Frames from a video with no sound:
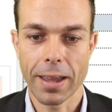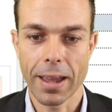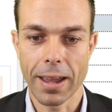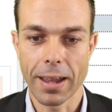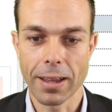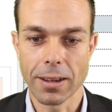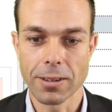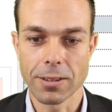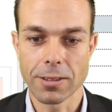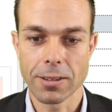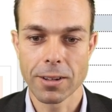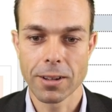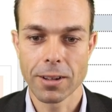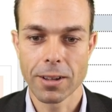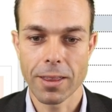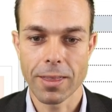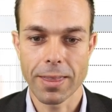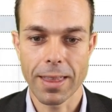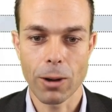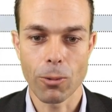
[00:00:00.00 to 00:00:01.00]
And
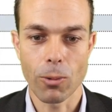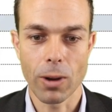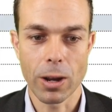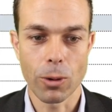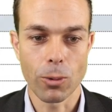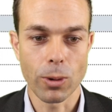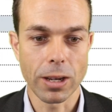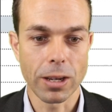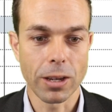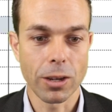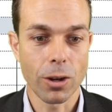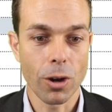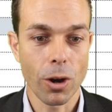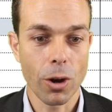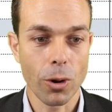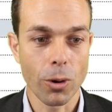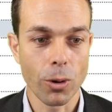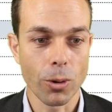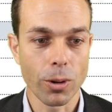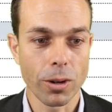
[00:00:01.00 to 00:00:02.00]
that way we
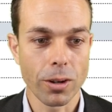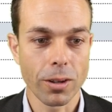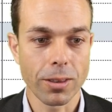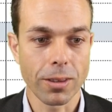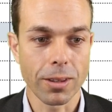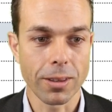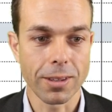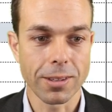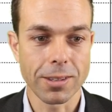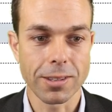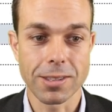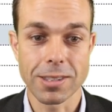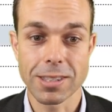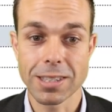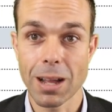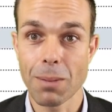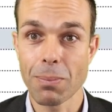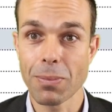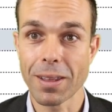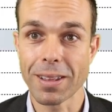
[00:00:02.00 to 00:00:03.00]
know that this is
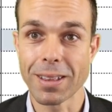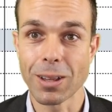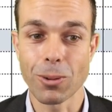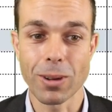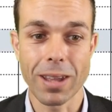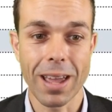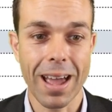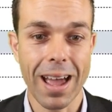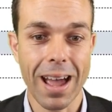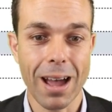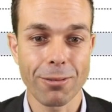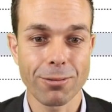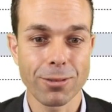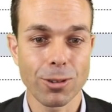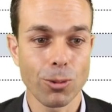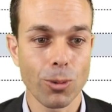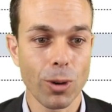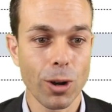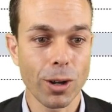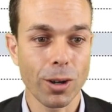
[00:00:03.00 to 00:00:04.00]
something that we have
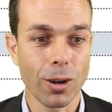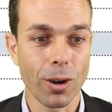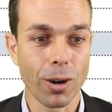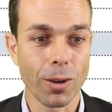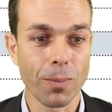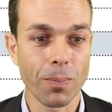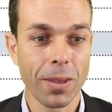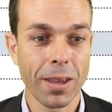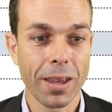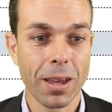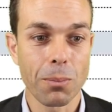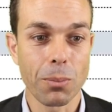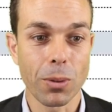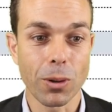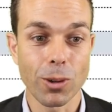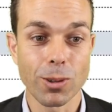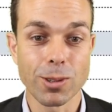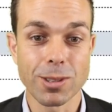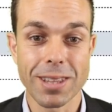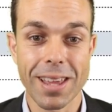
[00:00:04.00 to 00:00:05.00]
to work on
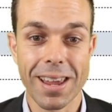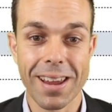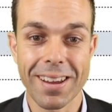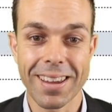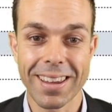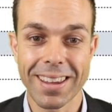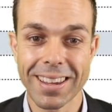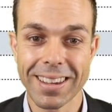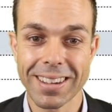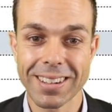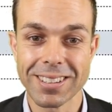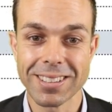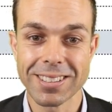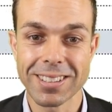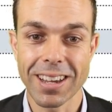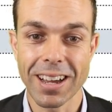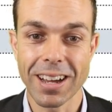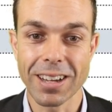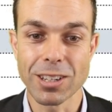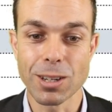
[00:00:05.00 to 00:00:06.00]
because there
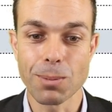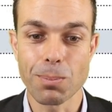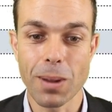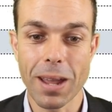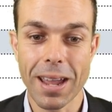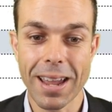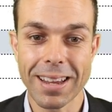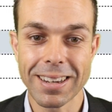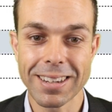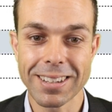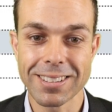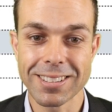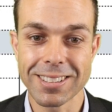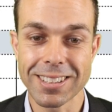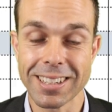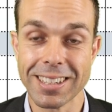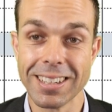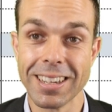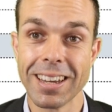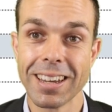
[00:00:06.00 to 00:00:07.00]
is a
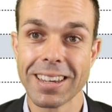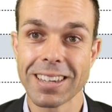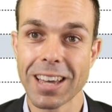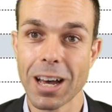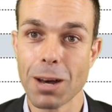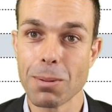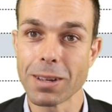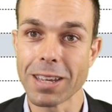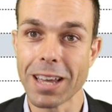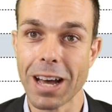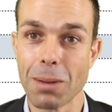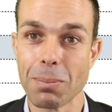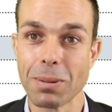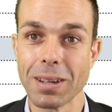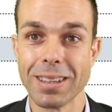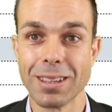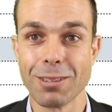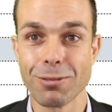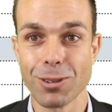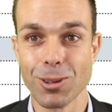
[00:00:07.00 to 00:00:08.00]
dependency coming up
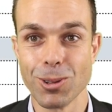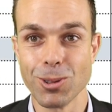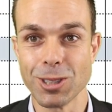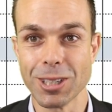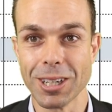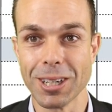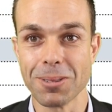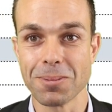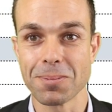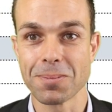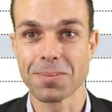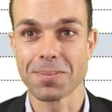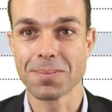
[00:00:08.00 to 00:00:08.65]
in the future.